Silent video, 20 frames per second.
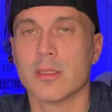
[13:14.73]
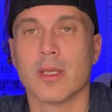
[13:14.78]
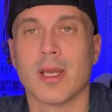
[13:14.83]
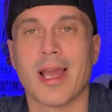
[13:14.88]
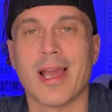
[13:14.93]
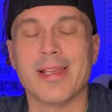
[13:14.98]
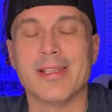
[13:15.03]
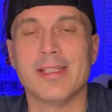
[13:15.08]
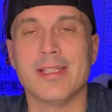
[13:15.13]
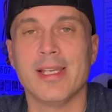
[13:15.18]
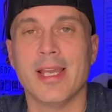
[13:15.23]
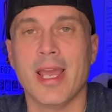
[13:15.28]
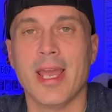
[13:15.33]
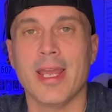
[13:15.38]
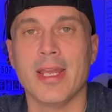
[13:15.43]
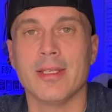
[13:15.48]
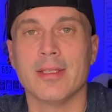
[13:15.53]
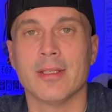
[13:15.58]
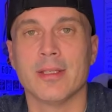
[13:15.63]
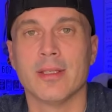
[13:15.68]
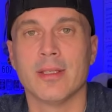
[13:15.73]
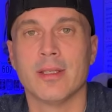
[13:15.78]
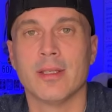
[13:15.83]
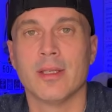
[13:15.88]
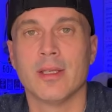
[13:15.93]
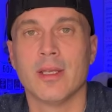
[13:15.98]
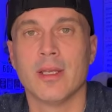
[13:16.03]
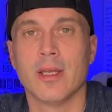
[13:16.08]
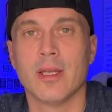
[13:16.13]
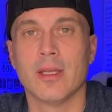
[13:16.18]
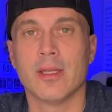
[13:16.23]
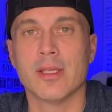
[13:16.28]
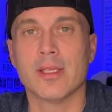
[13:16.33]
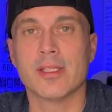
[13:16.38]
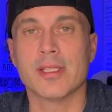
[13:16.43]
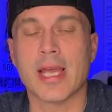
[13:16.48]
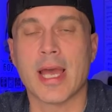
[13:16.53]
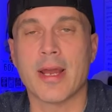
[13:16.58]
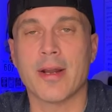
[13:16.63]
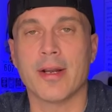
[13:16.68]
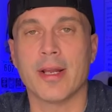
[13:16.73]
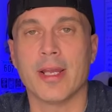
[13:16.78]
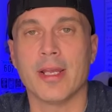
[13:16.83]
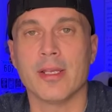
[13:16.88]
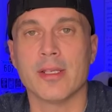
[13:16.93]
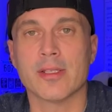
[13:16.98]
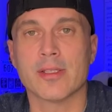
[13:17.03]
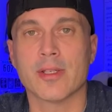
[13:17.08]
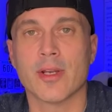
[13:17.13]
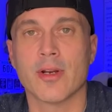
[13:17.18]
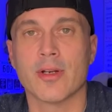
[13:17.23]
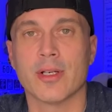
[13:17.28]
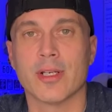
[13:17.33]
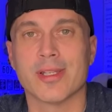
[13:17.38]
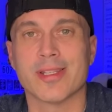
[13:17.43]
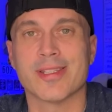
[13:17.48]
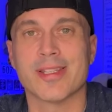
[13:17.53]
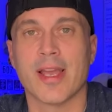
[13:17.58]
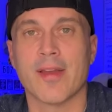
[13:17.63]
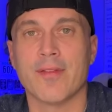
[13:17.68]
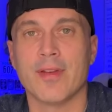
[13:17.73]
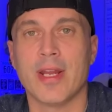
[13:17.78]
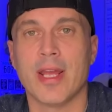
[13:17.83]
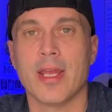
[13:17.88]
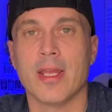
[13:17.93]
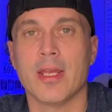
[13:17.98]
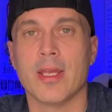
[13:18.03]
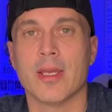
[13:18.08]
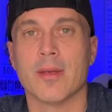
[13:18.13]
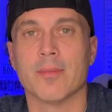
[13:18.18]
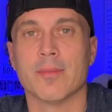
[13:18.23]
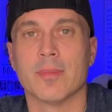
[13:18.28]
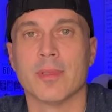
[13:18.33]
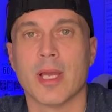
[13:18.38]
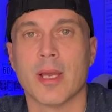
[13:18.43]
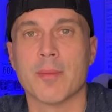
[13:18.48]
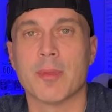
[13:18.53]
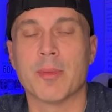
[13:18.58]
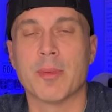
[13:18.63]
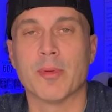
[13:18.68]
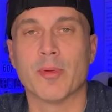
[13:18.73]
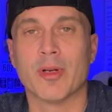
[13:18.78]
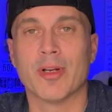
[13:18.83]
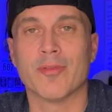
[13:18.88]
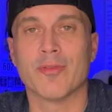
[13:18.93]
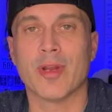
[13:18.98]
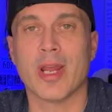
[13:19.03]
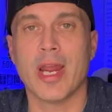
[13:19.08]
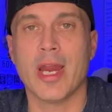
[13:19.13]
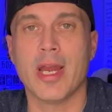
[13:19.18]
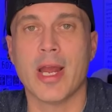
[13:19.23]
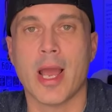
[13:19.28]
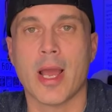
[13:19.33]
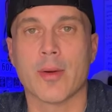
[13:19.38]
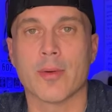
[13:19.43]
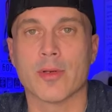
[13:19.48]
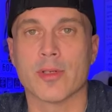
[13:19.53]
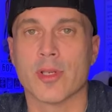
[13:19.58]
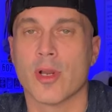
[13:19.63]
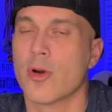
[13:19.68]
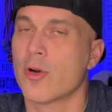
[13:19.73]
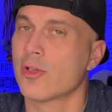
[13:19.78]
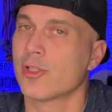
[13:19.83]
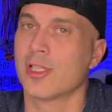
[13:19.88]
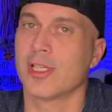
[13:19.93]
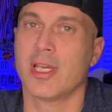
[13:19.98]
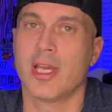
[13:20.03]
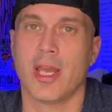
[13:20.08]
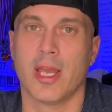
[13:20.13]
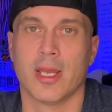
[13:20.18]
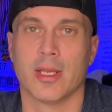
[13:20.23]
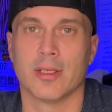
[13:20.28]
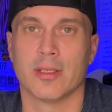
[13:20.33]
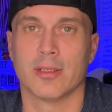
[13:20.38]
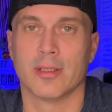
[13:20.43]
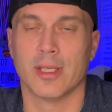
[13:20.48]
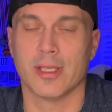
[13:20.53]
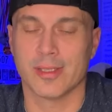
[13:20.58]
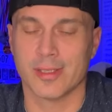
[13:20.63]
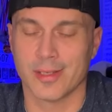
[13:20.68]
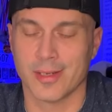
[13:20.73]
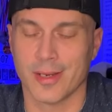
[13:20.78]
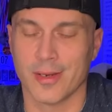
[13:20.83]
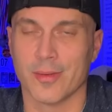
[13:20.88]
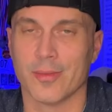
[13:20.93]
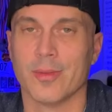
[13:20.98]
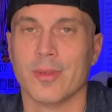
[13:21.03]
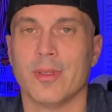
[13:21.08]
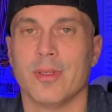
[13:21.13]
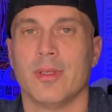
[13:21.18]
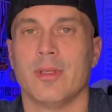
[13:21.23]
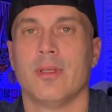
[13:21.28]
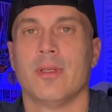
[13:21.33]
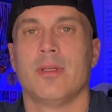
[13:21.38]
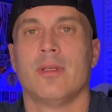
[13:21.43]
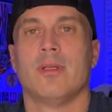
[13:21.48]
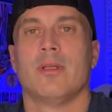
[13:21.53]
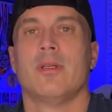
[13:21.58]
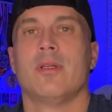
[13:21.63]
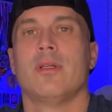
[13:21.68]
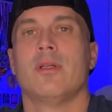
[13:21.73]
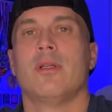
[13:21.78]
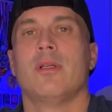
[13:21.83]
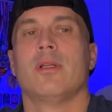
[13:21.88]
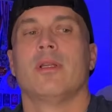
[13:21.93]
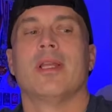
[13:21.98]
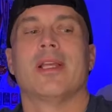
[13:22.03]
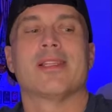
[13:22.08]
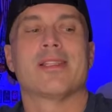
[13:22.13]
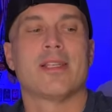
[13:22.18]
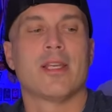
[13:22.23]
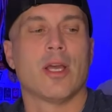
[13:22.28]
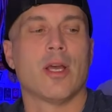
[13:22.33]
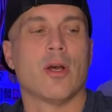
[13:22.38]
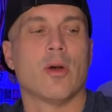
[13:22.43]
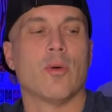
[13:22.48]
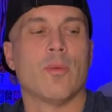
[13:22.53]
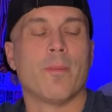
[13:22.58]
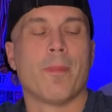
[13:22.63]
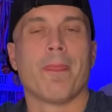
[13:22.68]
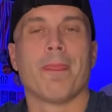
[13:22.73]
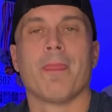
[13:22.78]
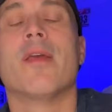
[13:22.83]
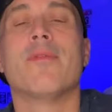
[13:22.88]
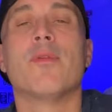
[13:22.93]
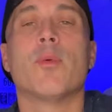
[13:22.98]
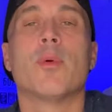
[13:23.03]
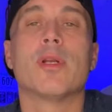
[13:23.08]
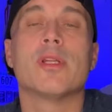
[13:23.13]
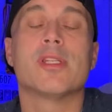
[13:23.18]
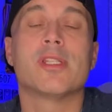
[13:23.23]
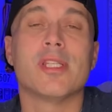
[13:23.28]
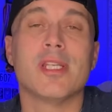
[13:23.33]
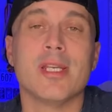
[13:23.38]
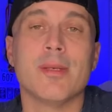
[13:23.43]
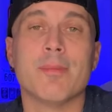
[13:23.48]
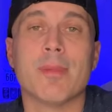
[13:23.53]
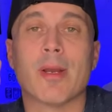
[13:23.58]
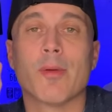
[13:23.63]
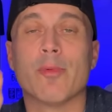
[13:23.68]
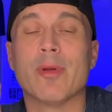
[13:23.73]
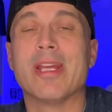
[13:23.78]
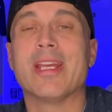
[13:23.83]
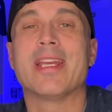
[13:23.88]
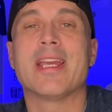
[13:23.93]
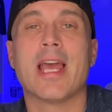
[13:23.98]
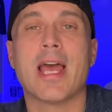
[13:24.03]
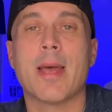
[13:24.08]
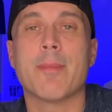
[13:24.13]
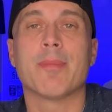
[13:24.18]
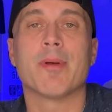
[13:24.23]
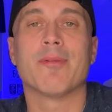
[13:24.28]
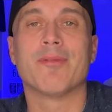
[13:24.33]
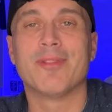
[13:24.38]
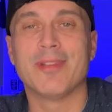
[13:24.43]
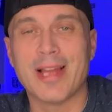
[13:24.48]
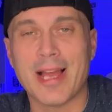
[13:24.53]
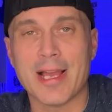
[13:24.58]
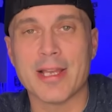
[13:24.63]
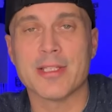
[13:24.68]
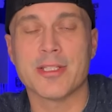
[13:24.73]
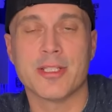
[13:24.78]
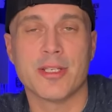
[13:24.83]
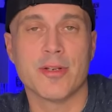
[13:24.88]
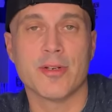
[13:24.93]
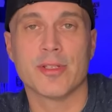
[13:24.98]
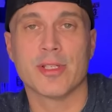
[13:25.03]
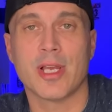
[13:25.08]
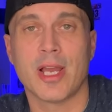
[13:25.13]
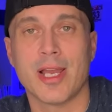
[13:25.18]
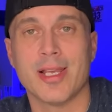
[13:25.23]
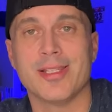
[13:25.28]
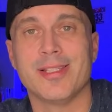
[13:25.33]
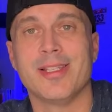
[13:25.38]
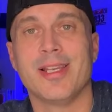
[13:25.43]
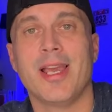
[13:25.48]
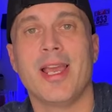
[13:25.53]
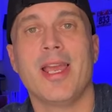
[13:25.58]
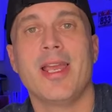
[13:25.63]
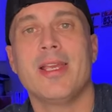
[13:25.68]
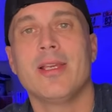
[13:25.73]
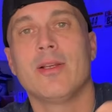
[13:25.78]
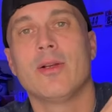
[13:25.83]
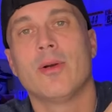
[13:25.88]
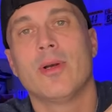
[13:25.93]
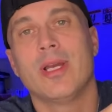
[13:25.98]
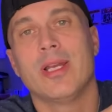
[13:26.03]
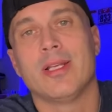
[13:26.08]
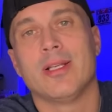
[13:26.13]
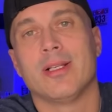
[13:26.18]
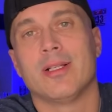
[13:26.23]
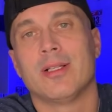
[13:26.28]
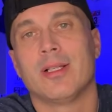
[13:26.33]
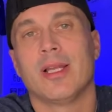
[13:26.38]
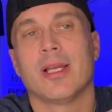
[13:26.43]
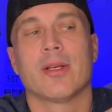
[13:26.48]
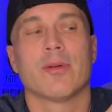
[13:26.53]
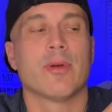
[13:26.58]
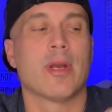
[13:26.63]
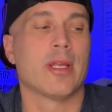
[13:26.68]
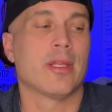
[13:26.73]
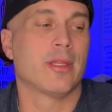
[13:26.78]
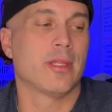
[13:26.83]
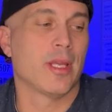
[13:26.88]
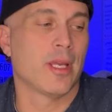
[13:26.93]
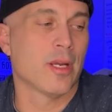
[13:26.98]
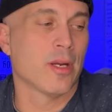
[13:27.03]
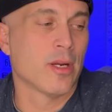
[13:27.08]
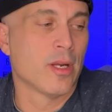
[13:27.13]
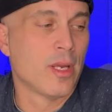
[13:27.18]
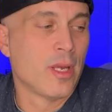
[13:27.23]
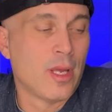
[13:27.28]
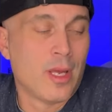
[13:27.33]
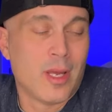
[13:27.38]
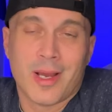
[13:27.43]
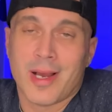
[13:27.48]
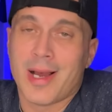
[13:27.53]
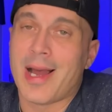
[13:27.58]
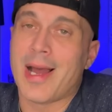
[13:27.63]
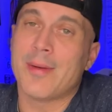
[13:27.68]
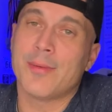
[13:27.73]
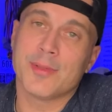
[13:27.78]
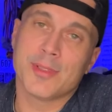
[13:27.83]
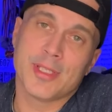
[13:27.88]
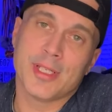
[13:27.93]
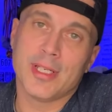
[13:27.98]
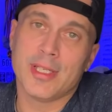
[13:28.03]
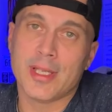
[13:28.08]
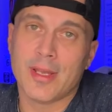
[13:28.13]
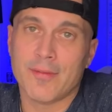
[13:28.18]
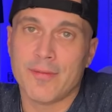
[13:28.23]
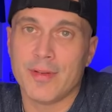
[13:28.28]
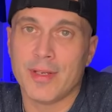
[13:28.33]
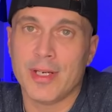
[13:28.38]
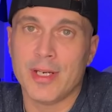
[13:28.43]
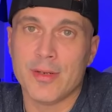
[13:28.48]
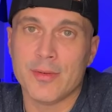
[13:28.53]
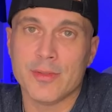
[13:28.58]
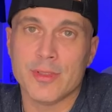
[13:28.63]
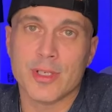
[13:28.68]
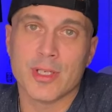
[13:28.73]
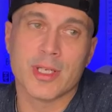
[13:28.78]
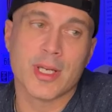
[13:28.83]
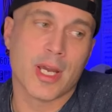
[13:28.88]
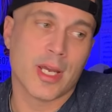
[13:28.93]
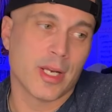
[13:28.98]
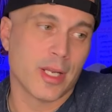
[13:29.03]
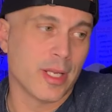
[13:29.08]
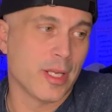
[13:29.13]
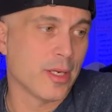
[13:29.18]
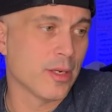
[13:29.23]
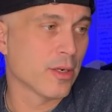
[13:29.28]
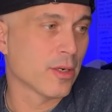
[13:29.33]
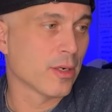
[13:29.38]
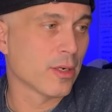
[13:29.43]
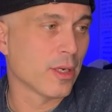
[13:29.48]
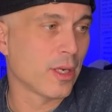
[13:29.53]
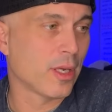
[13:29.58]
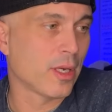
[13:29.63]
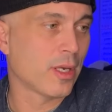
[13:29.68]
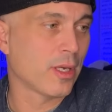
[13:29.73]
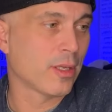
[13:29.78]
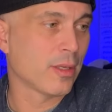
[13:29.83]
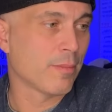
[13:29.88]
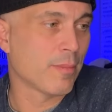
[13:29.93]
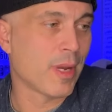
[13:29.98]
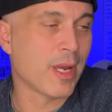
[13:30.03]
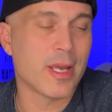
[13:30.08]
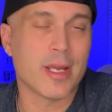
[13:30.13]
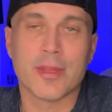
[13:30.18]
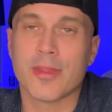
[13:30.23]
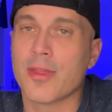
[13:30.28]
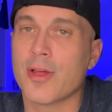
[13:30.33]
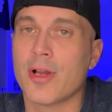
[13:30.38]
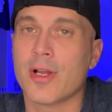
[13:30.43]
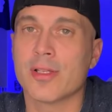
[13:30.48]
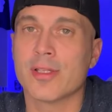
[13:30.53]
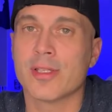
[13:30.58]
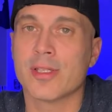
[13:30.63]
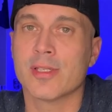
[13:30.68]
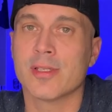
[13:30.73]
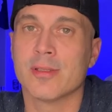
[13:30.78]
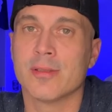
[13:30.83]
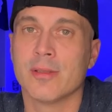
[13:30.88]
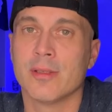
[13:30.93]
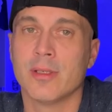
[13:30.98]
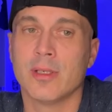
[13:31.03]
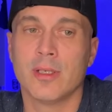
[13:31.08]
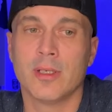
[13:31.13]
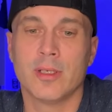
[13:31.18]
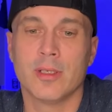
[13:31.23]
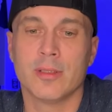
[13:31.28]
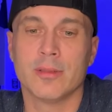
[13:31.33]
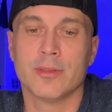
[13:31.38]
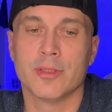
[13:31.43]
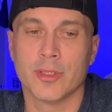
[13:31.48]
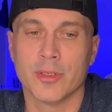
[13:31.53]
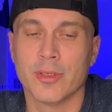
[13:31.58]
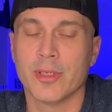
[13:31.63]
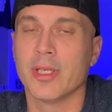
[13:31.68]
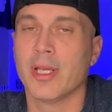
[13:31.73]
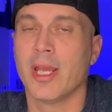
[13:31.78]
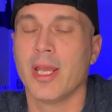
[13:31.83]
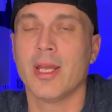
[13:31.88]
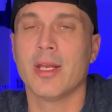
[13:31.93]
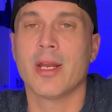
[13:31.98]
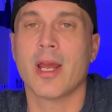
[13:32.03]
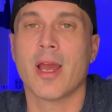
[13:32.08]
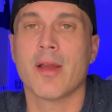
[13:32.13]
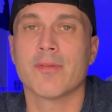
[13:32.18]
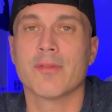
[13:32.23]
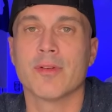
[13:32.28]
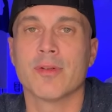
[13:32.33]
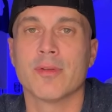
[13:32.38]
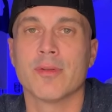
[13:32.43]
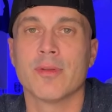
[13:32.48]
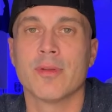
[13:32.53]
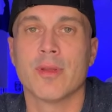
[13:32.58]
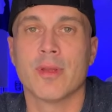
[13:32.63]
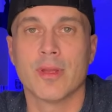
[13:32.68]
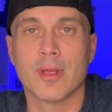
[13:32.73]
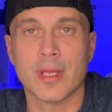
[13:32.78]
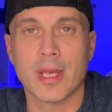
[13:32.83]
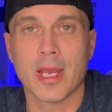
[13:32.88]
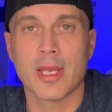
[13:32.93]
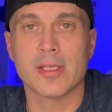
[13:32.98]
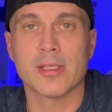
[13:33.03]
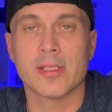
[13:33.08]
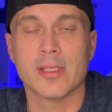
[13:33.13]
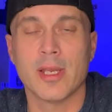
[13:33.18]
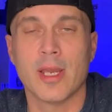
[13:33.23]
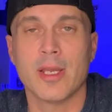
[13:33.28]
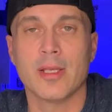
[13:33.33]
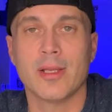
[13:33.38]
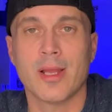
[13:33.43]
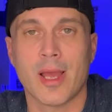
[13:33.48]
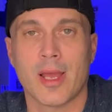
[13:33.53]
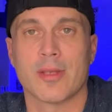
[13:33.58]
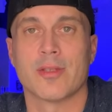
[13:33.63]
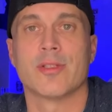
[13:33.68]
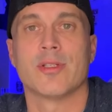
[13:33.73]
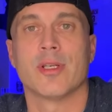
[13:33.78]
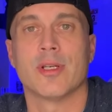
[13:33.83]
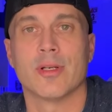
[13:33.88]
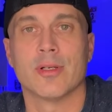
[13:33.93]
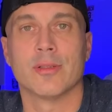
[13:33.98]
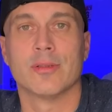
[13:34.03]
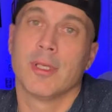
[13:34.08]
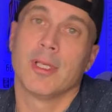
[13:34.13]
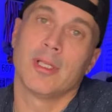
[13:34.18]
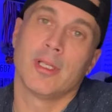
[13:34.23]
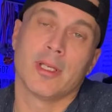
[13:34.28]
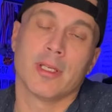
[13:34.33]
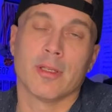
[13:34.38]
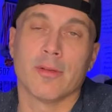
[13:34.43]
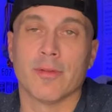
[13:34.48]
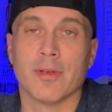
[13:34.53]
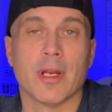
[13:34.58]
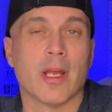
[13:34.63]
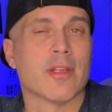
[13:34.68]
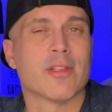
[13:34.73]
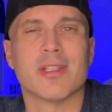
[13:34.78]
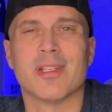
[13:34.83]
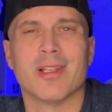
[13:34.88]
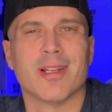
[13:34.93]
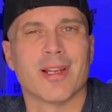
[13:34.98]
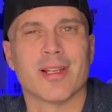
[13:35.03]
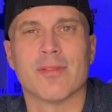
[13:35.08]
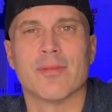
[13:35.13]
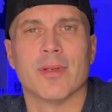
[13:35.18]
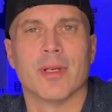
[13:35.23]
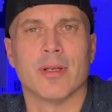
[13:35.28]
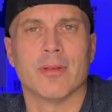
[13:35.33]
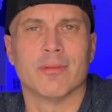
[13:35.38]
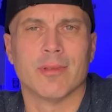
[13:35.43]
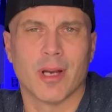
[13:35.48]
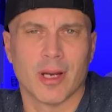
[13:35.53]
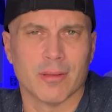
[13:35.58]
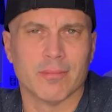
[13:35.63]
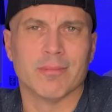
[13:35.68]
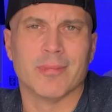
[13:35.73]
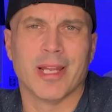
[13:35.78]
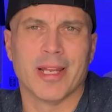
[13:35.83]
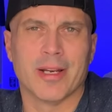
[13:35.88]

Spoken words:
IC8. This Saturday, starting at 7 a.m., I'm going to be running for 8 hours, hard as I can. Let's go. Let's go. If you want to see my recap of last year's IC8, go ahead and click right there. I will see you in that video, and you can kind of hear my thoughts during and after the IC8 last year. Click on the video. I'll see you in the next video. All right,